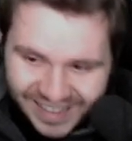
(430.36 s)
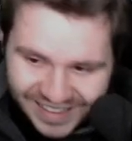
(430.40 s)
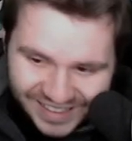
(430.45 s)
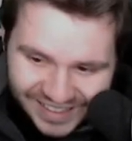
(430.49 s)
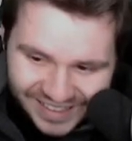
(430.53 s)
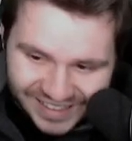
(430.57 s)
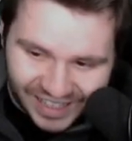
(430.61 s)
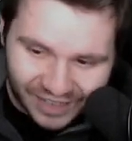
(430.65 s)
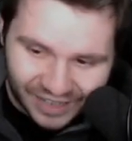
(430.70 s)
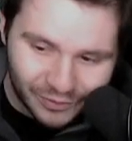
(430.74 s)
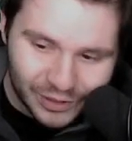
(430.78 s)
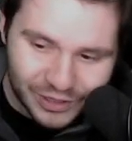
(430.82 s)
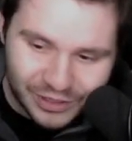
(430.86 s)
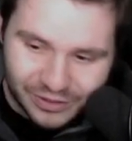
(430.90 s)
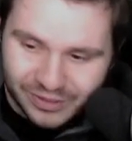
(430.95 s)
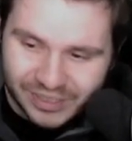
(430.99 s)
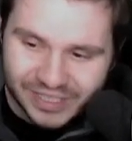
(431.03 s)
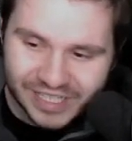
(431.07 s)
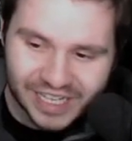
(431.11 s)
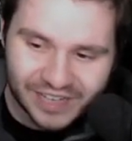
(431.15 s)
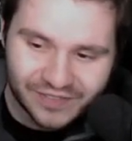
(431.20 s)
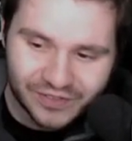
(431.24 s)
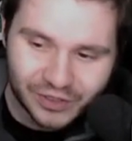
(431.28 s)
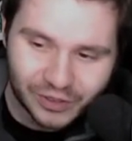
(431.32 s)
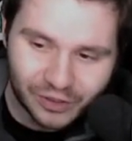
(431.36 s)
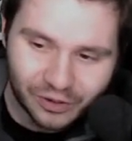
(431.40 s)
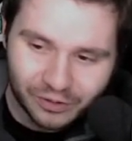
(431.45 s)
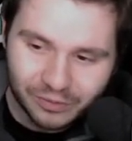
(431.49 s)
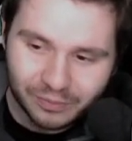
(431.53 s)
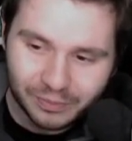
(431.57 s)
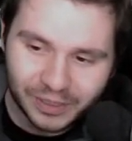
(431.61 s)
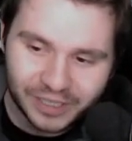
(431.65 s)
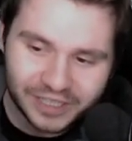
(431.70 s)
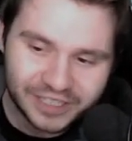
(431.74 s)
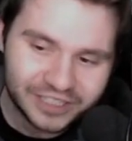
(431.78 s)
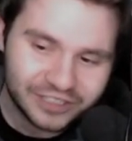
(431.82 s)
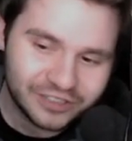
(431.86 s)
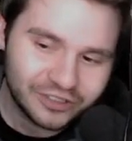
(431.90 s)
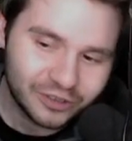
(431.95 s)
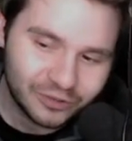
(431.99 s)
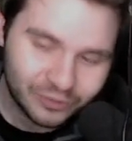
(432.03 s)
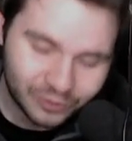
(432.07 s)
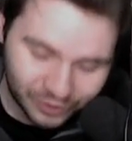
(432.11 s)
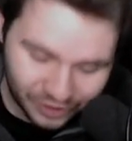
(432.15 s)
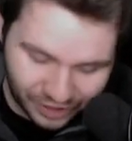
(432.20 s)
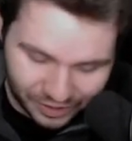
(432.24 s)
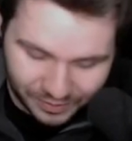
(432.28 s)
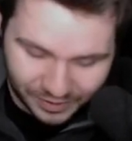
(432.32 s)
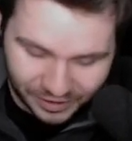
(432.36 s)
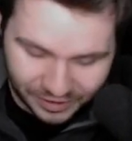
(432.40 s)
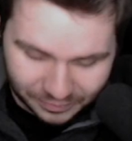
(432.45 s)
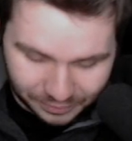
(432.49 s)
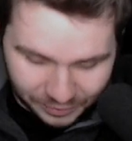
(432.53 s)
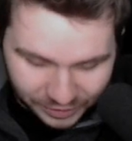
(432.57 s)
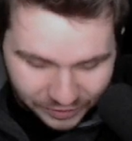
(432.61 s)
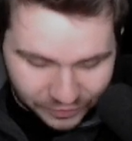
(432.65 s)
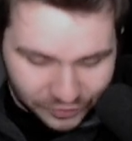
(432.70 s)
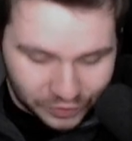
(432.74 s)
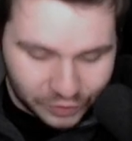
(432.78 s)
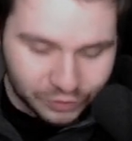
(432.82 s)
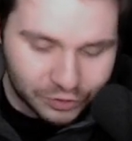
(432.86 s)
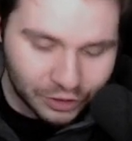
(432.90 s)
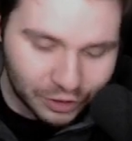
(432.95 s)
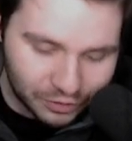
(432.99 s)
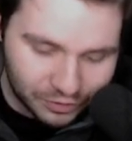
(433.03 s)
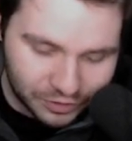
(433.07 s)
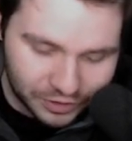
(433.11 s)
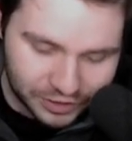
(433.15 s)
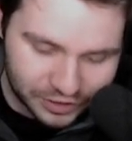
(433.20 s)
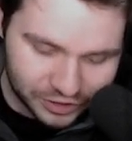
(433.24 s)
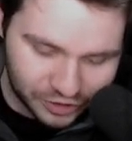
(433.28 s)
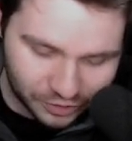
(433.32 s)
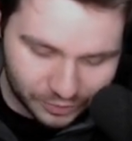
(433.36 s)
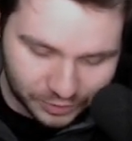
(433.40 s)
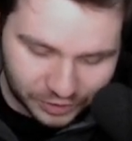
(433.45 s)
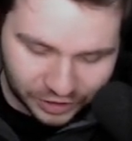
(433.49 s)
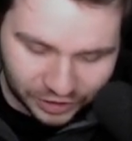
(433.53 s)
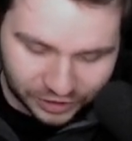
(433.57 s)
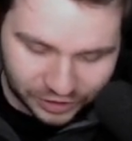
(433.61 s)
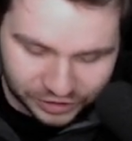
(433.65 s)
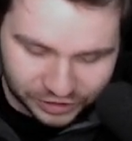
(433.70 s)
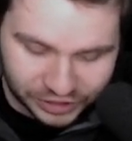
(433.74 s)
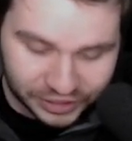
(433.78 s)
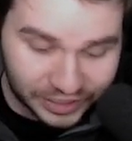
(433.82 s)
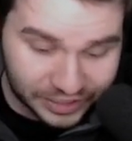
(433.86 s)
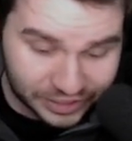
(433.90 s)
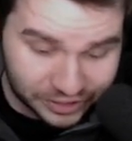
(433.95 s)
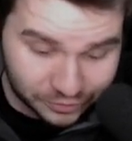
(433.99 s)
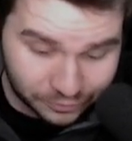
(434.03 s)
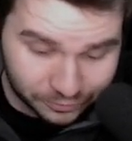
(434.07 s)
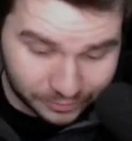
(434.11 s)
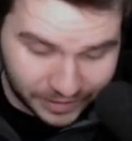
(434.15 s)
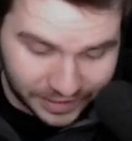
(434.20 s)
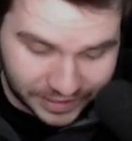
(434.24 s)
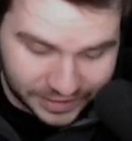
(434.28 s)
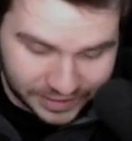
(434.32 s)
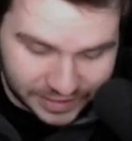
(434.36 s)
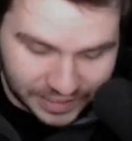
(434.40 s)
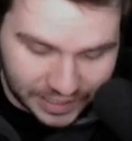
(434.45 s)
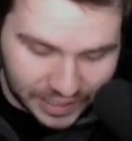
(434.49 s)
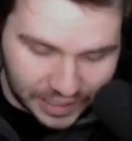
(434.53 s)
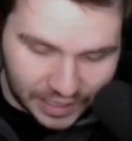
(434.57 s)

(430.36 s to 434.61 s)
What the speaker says: That way you save your own butt and you don't worry about it. But if you know the terminology, that's great.